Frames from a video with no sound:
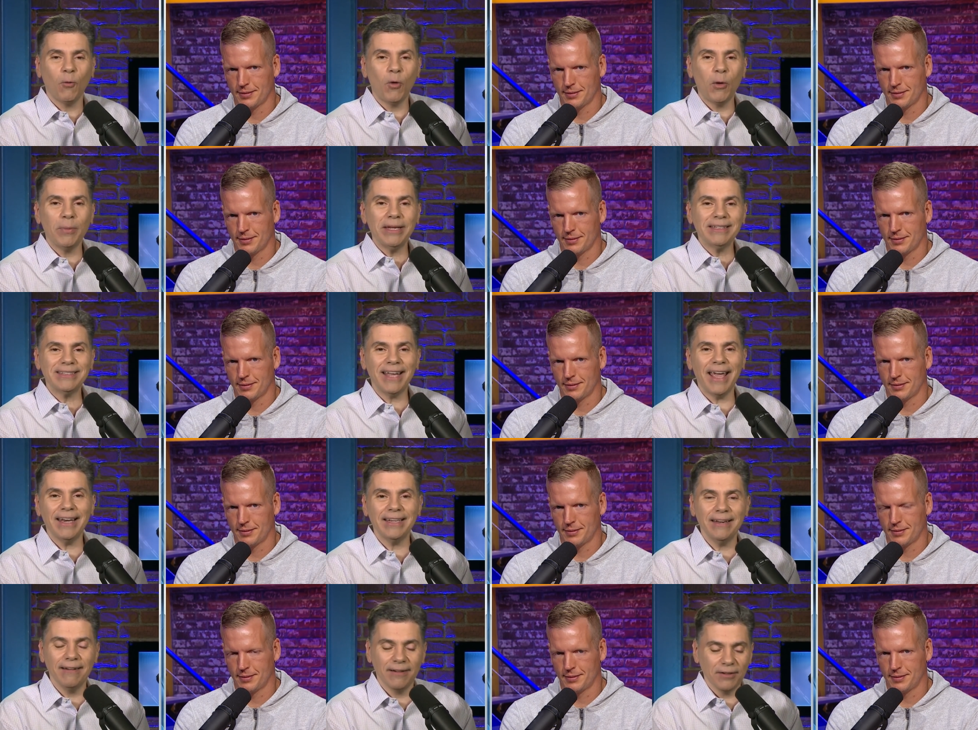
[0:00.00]
Speaker 1: will be
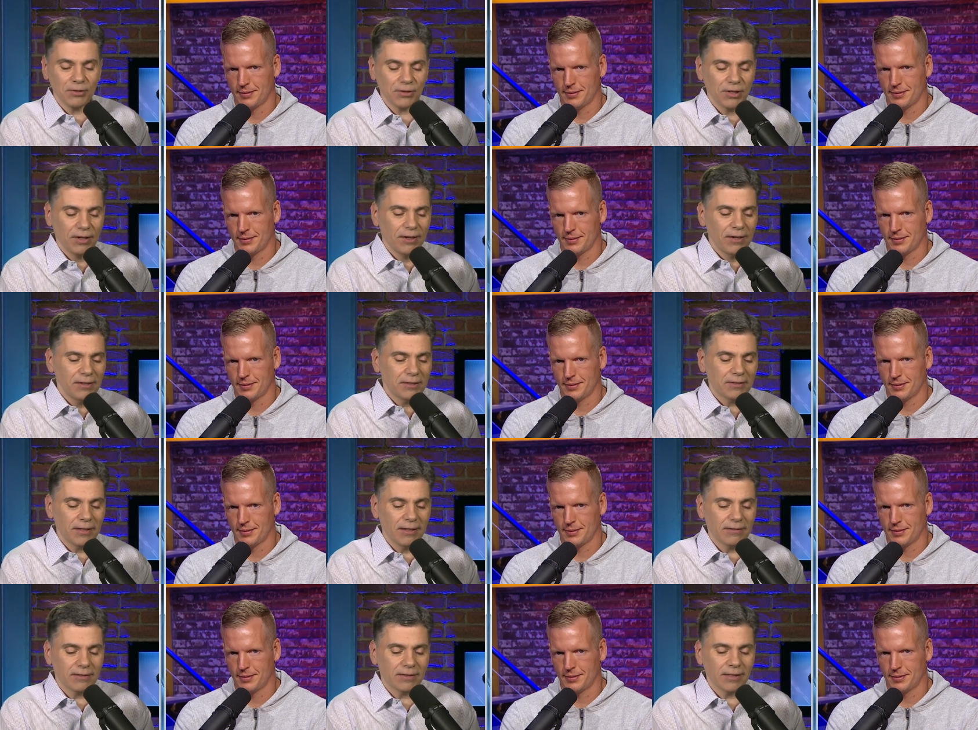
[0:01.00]
ten years
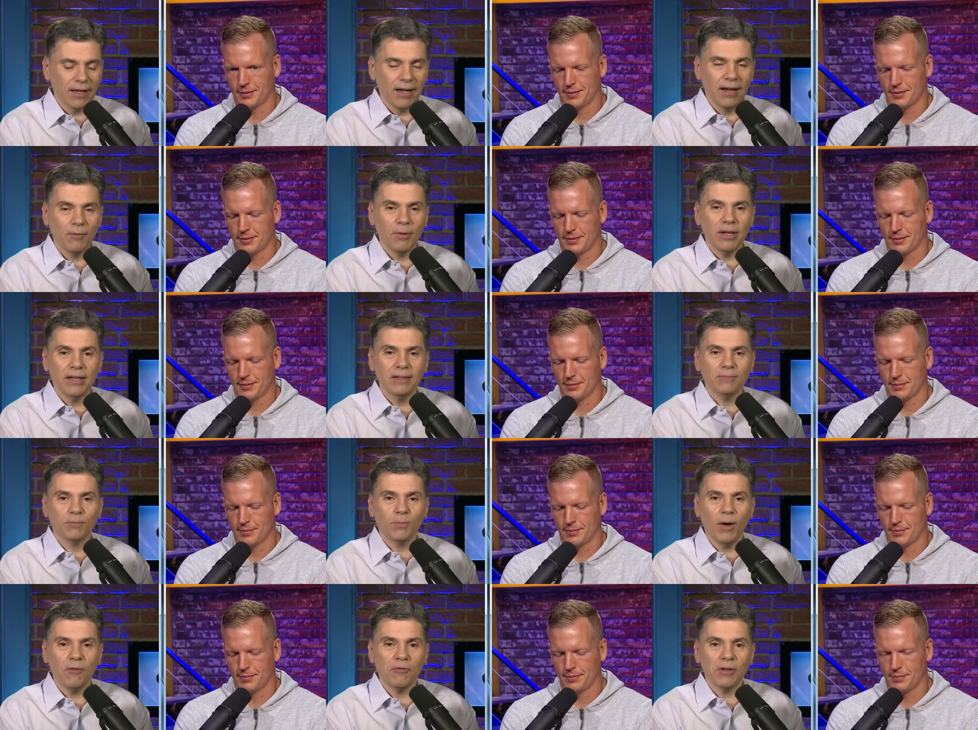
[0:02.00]
since uh, we
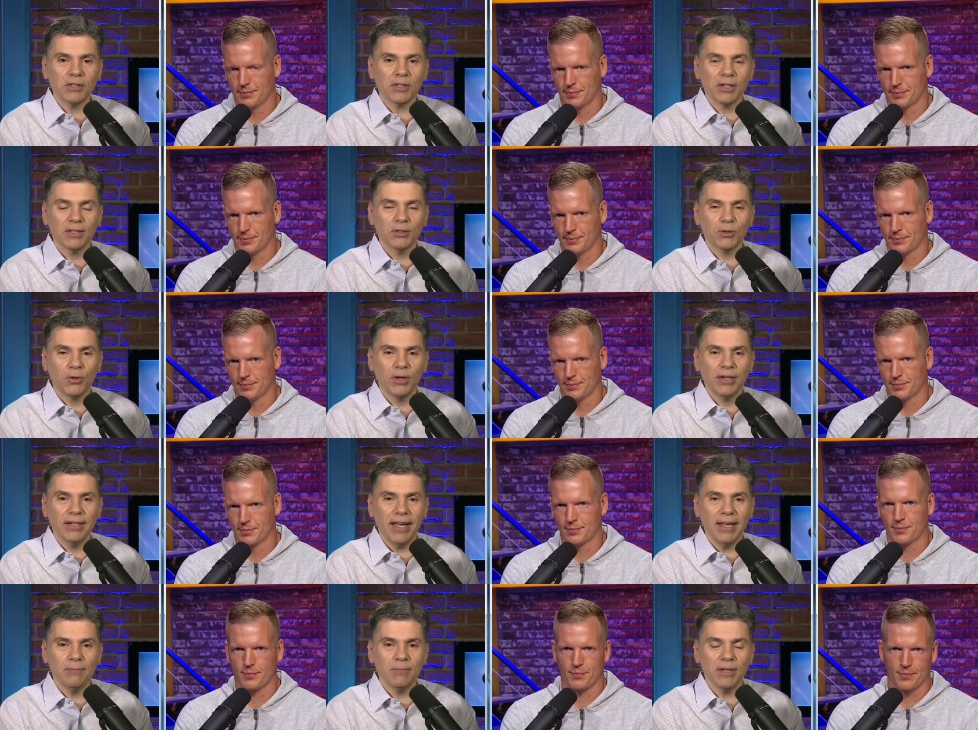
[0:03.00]
officially joined
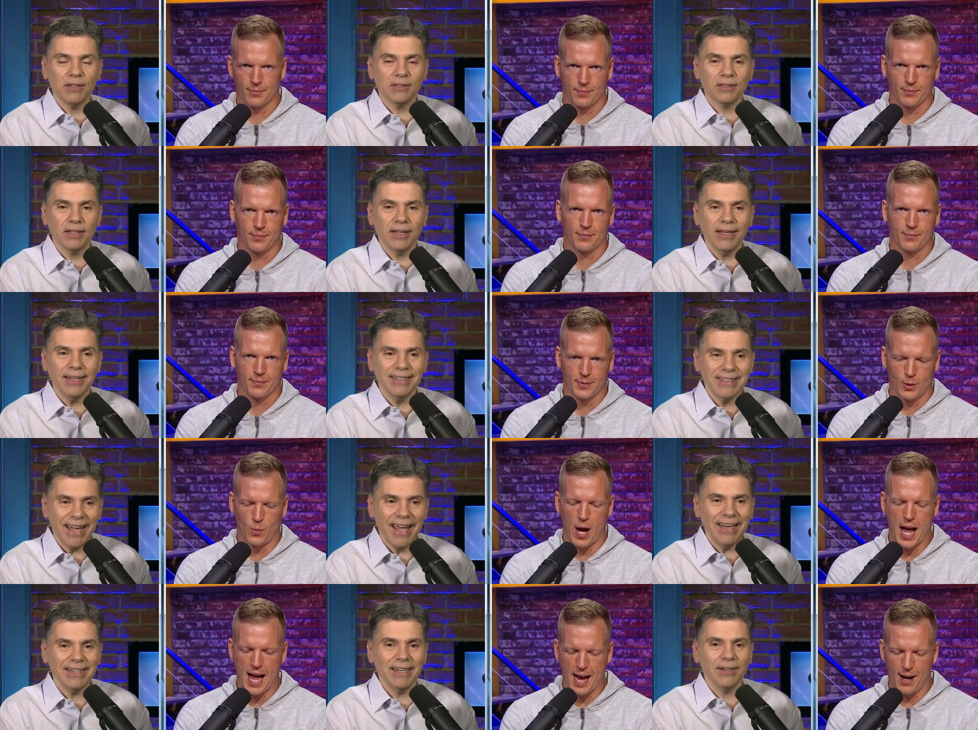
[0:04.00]
NBC.
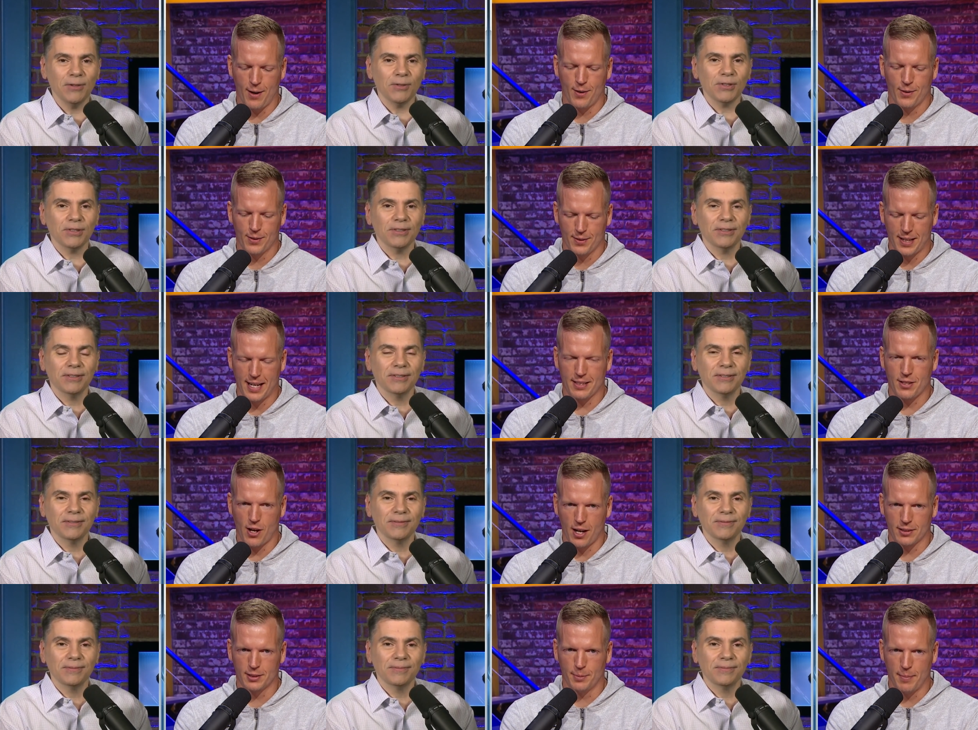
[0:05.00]
Ten wow. years.
Speaker 2: That's
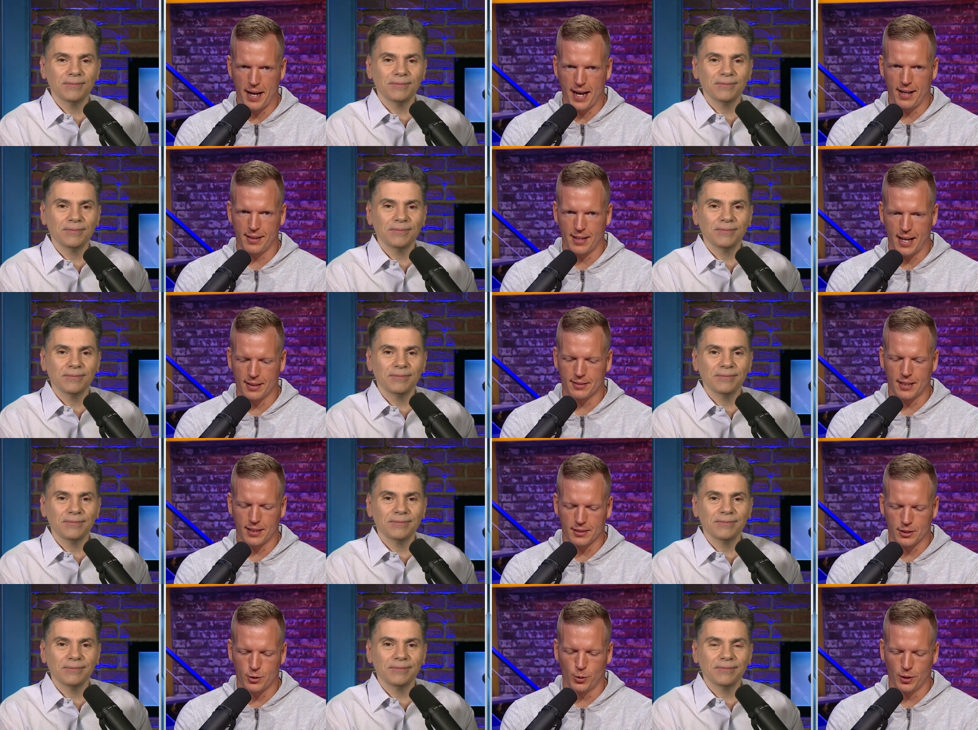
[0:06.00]
awesome, man. That's
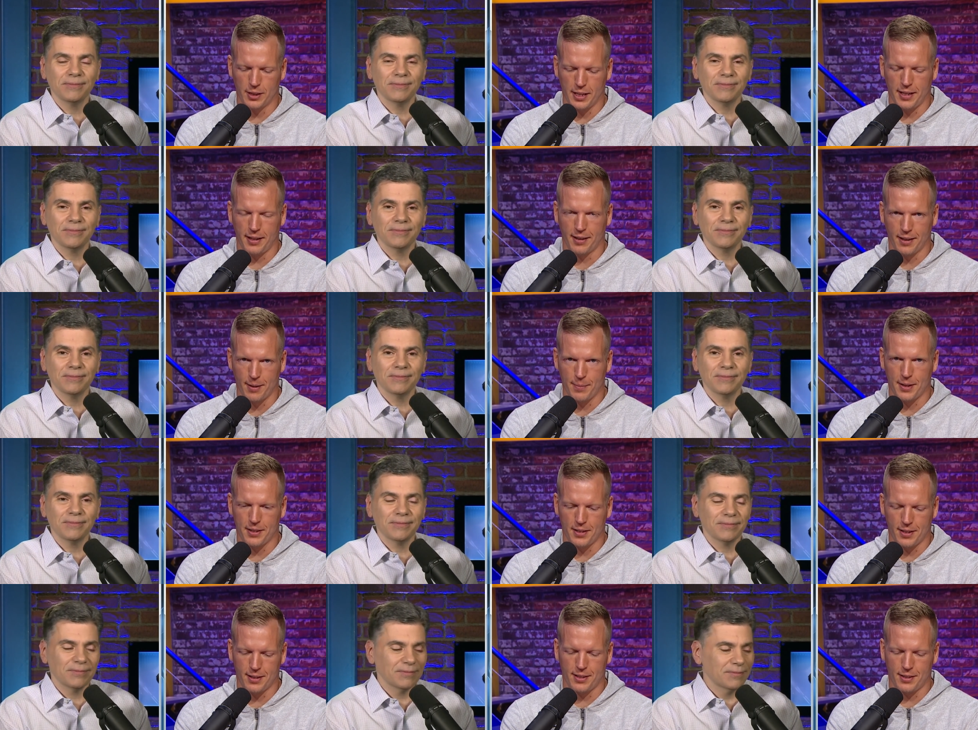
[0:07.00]
that's cool to hear. I
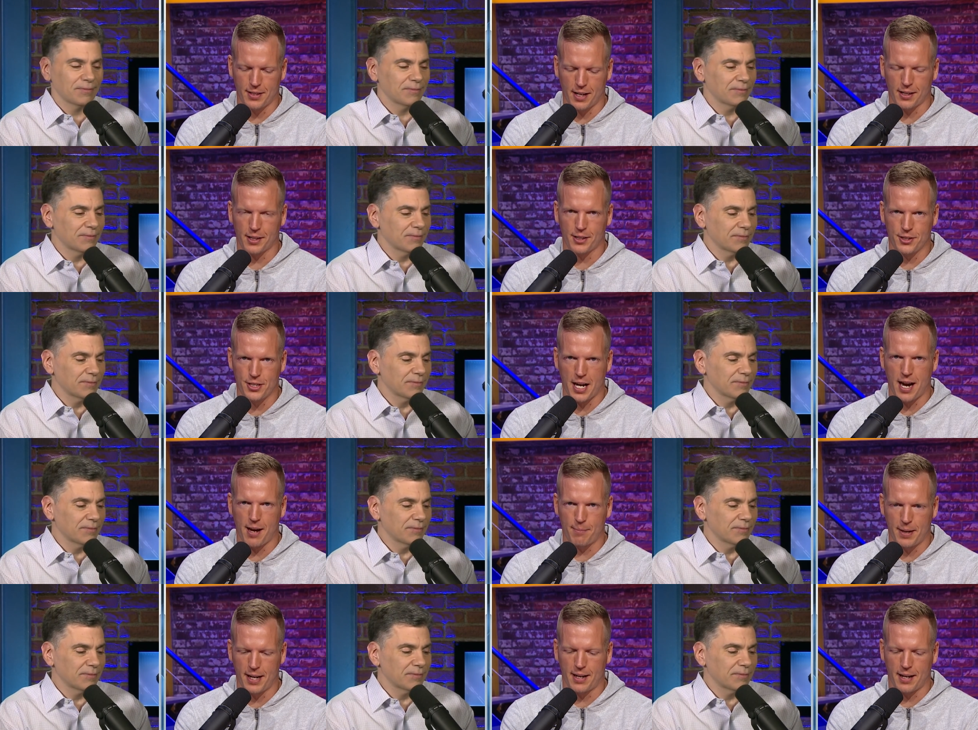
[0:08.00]
mean, yeah, you've done a good
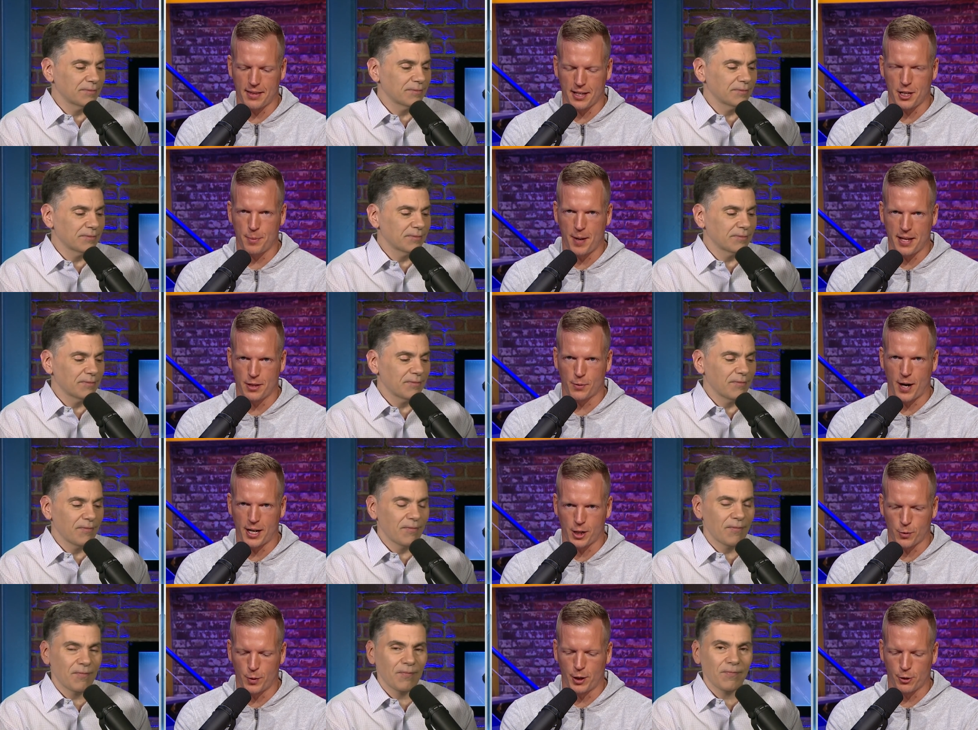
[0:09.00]
job, man. I think you made the
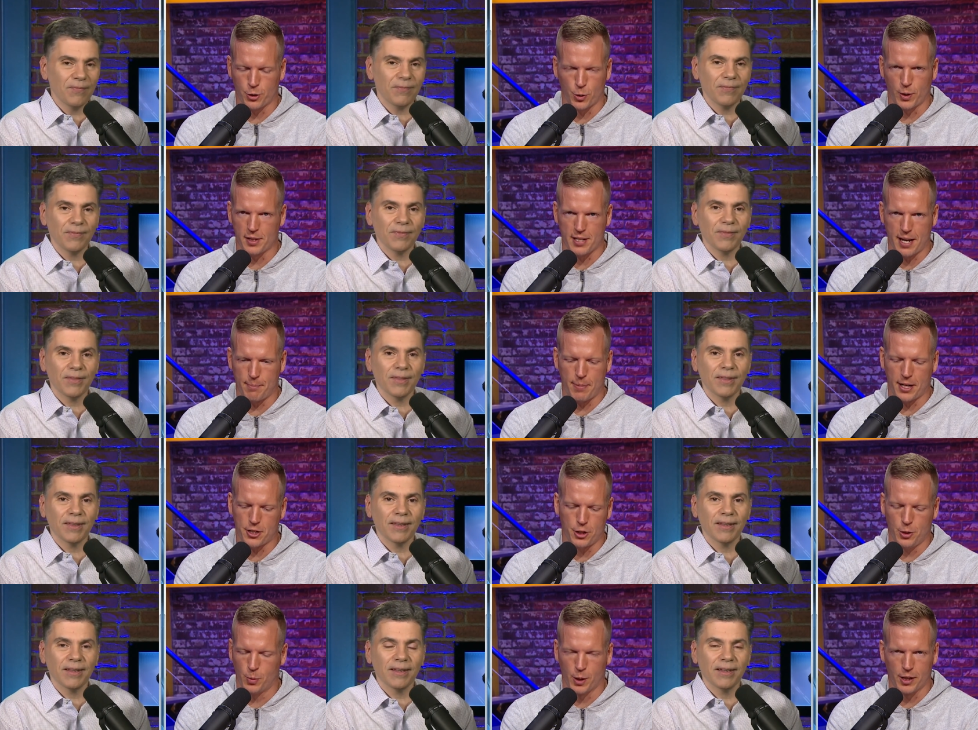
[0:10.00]
right career choice. I
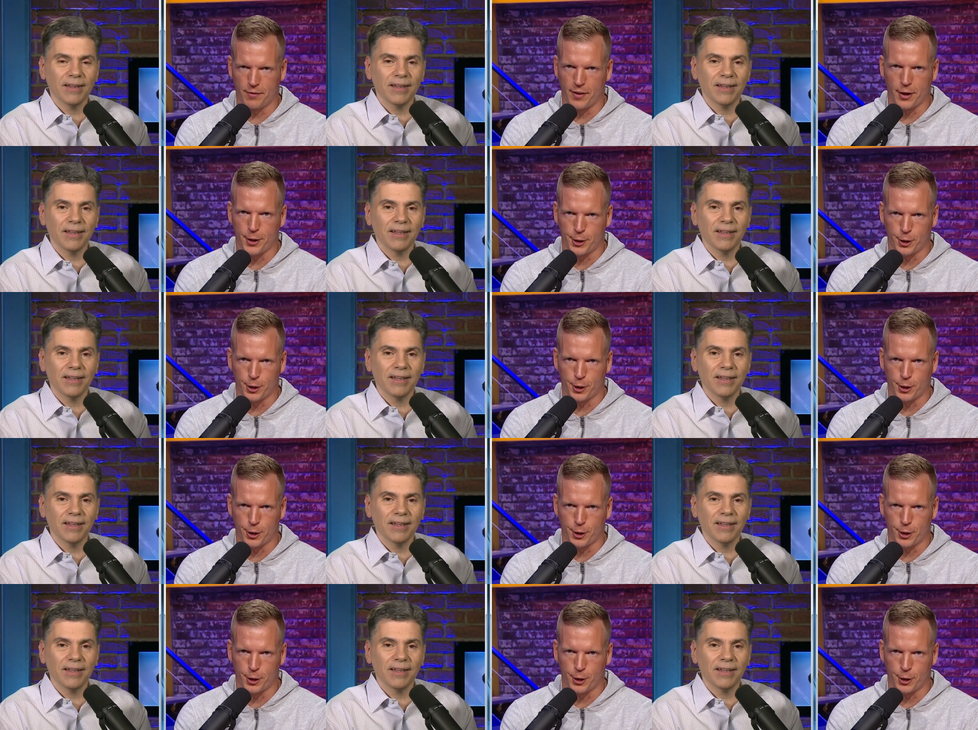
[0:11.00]
bet you weren't a very